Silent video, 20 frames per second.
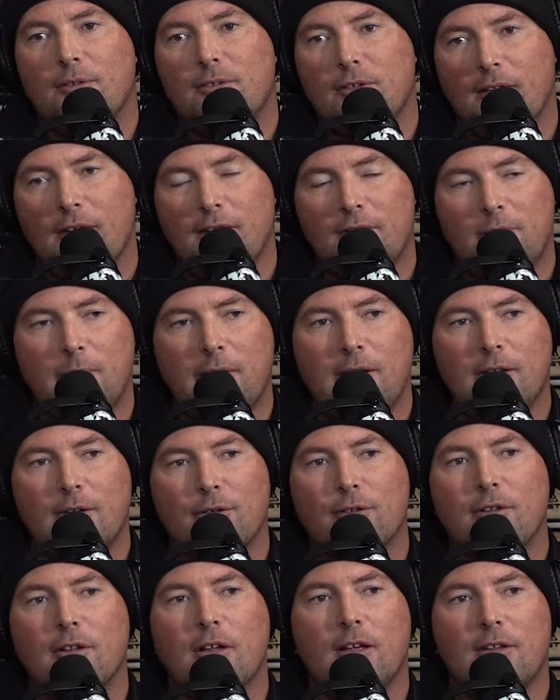looks like it's being
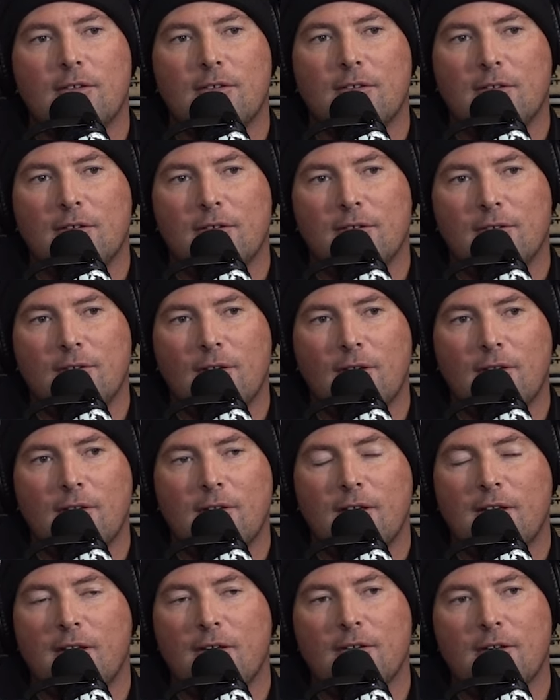utilized so
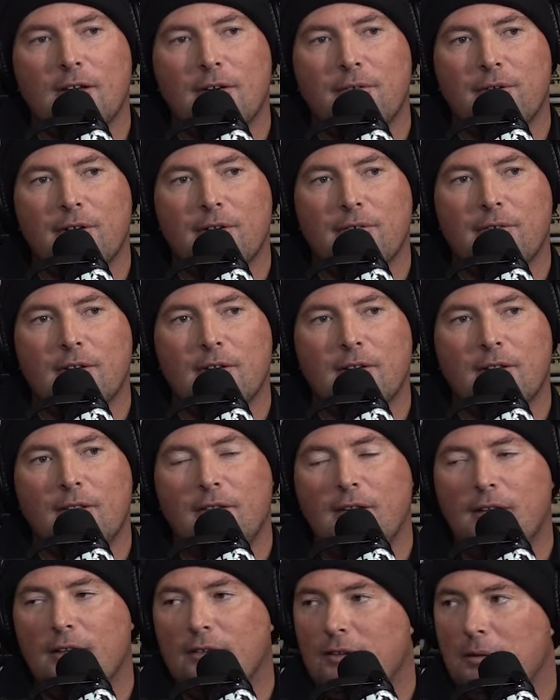that they don't get rid of it
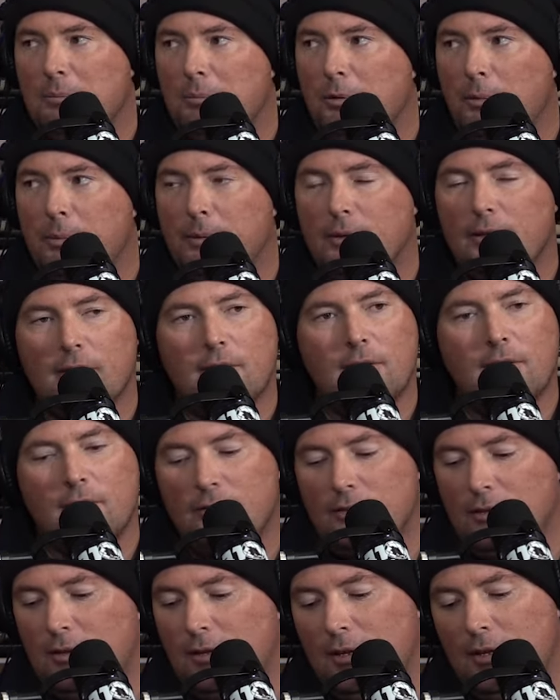and think it's unpopular.
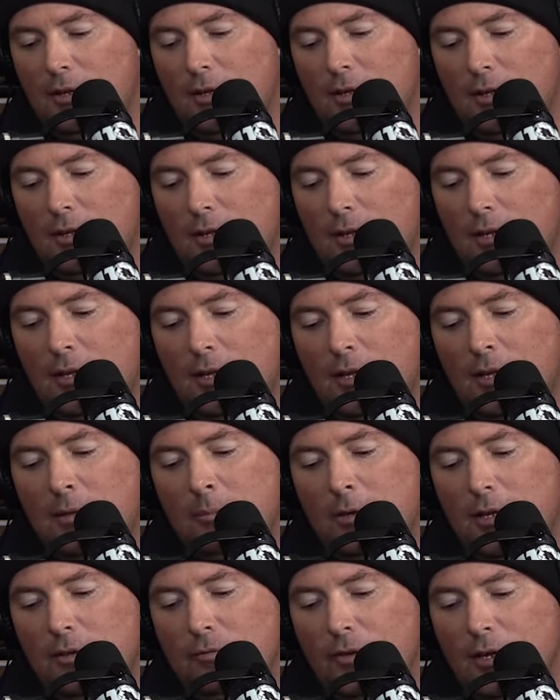Because,
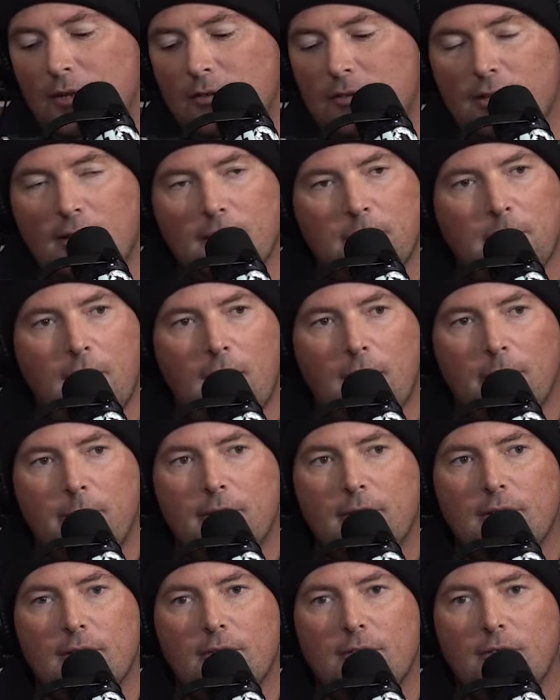and my advice to like park
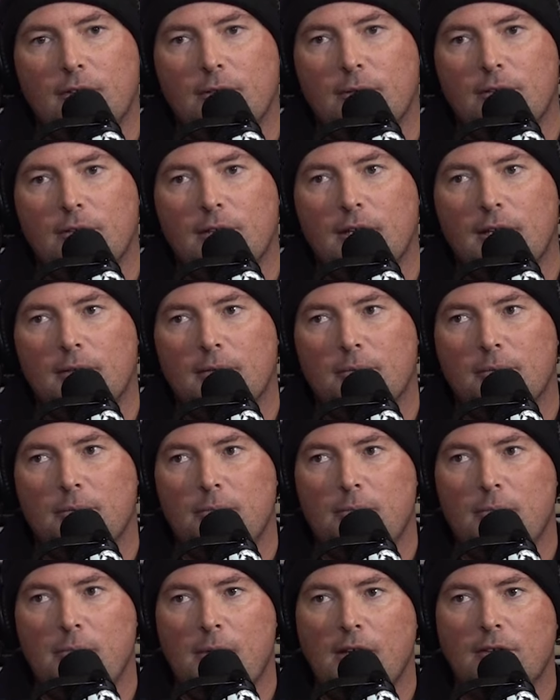builders too is like,
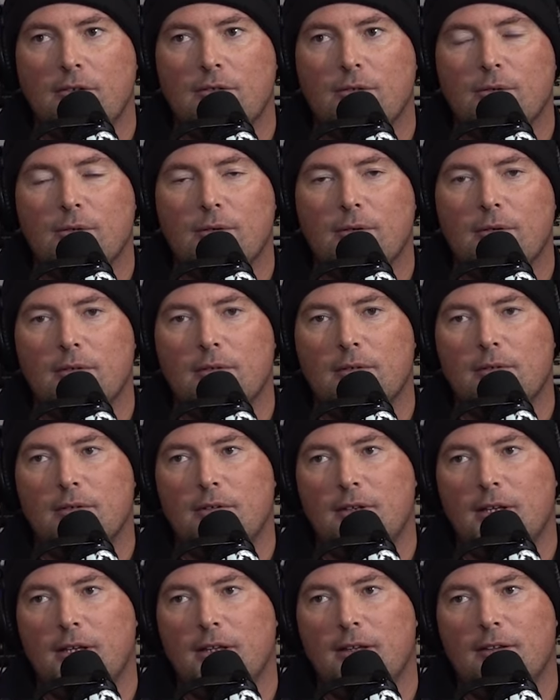make sure,
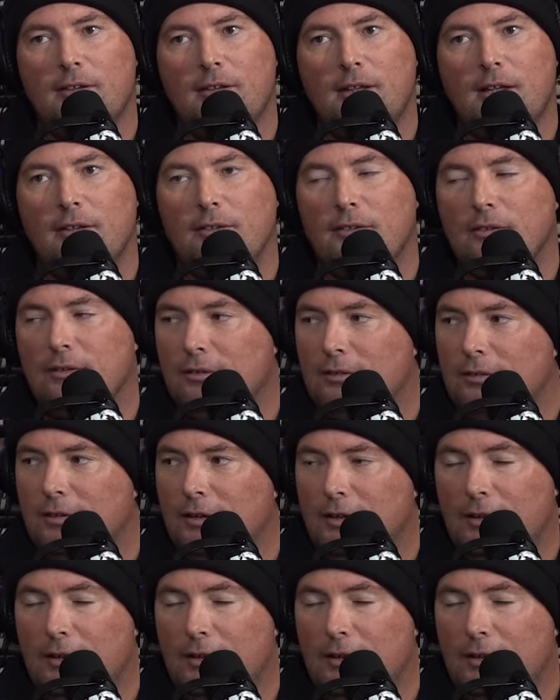like it sounds